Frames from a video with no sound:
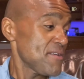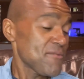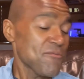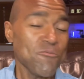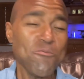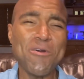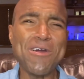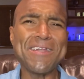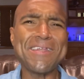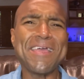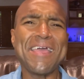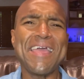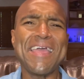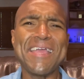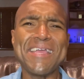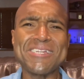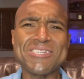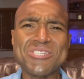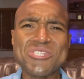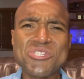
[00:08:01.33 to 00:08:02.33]
What
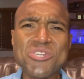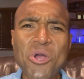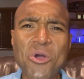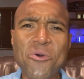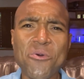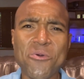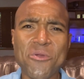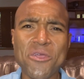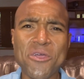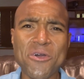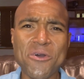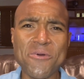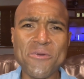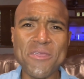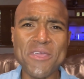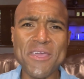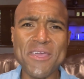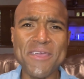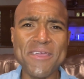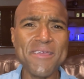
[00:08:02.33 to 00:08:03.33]
a joke,
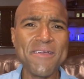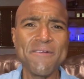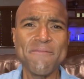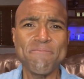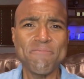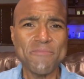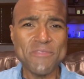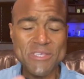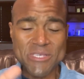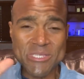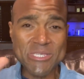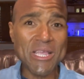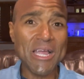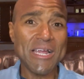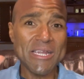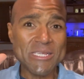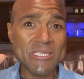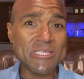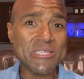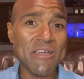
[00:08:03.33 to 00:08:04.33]
okay? This
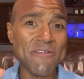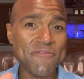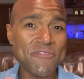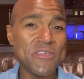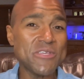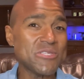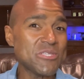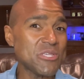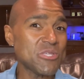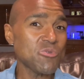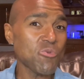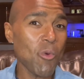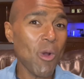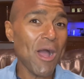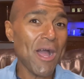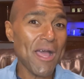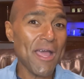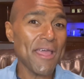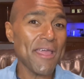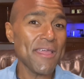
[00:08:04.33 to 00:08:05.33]
kind of stuff, this is
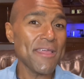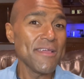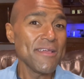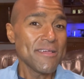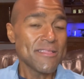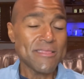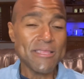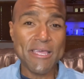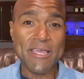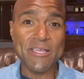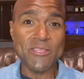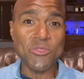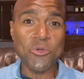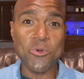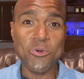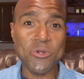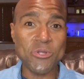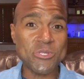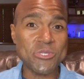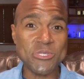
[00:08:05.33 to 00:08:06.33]
why
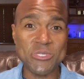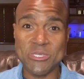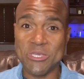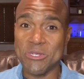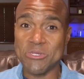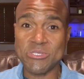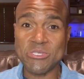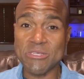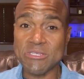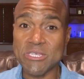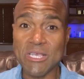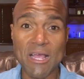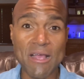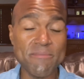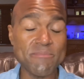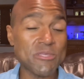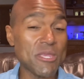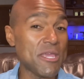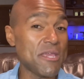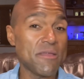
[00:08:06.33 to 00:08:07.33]
landlords, you know,
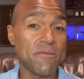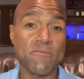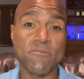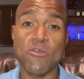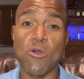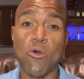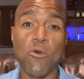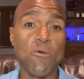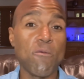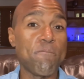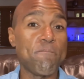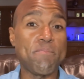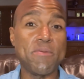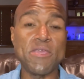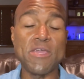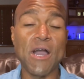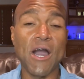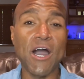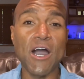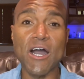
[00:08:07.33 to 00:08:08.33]
sometimes they go
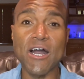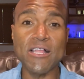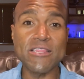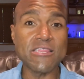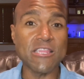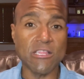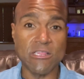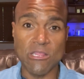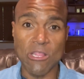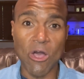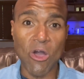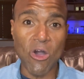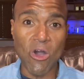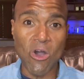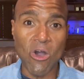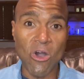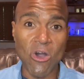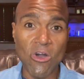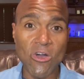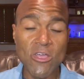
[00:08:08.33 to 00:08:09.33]
beyond the
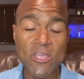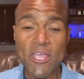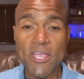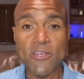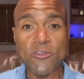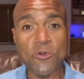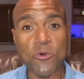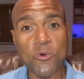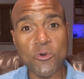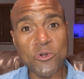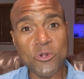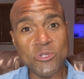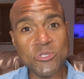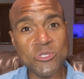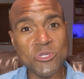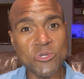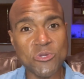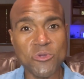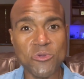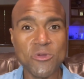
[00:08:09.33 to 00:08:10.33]
law in order
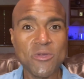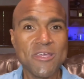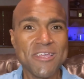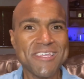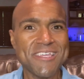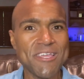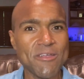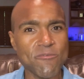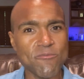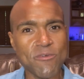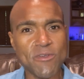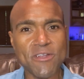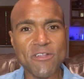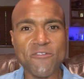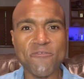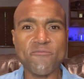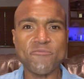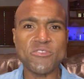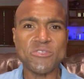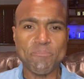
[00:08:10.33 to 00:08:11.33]
to get rid
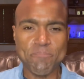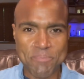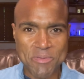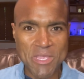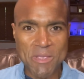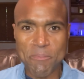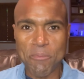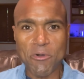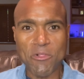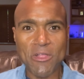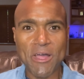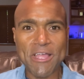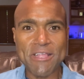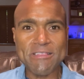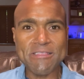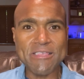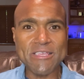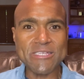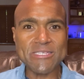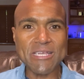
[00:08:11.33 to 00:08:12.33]
of people
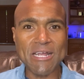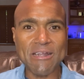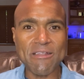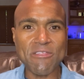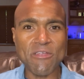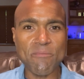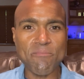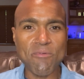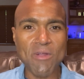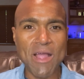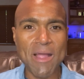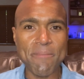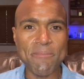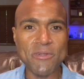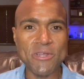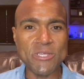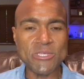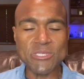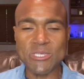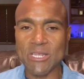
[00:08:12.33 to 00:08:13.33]
like this out of their
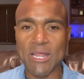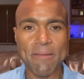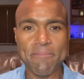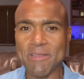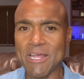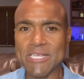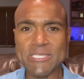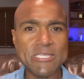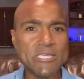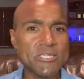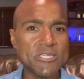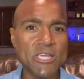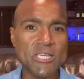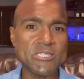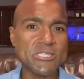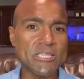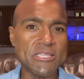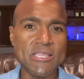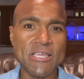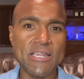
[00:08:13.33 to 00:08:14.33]
properties. And I'm not
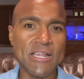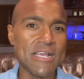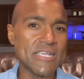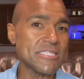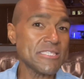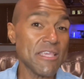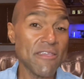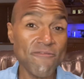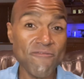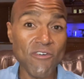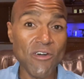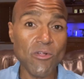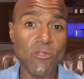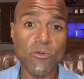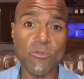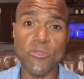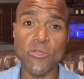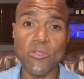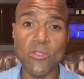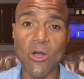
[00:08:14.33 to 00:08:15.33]
suggesting that. I say follow
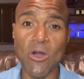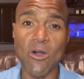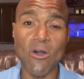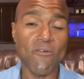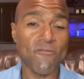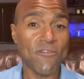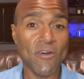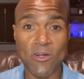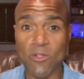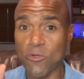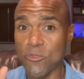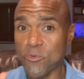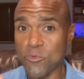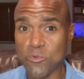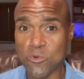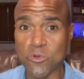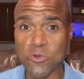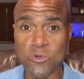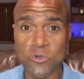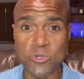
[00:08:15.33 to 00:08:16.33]
the law, follow the
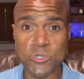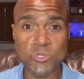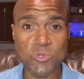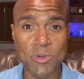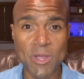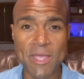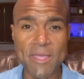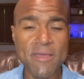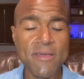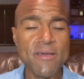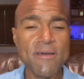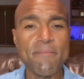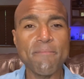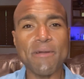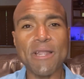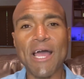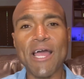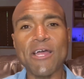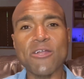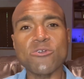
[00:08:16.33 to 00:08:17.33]
rules, right?
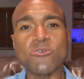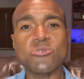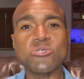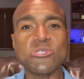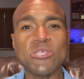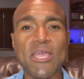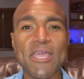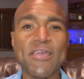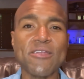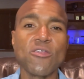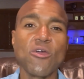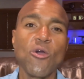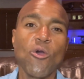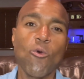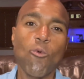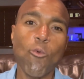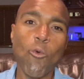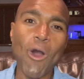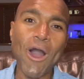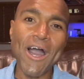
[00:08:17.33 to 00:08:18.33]
But I understand
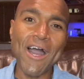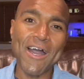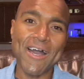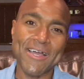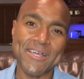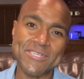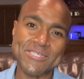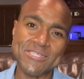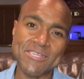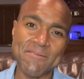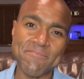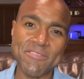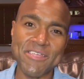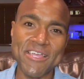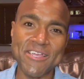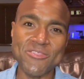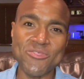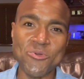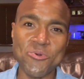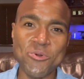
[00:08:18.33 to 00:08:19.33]
why some
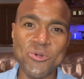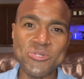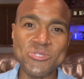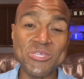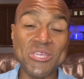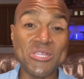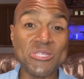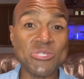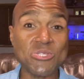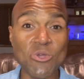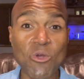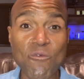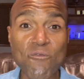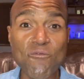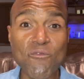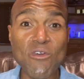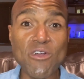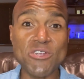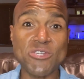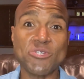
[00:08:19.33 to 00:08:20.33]
landlords get so
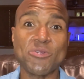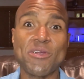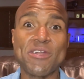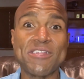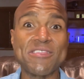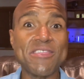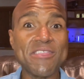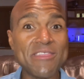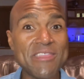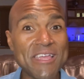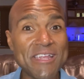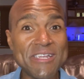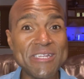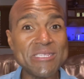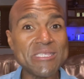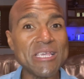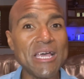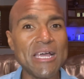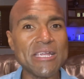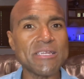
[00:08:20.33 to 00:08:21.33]
frustrated that they
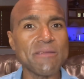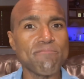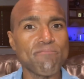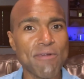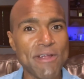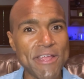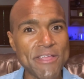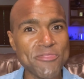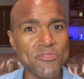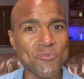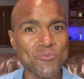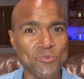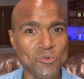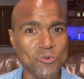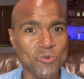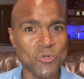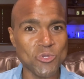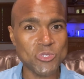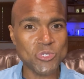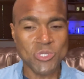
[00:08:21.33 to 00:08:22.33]
decide to break the
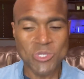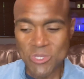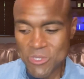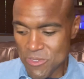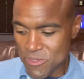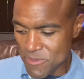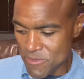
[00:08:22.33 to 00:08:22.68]
rules.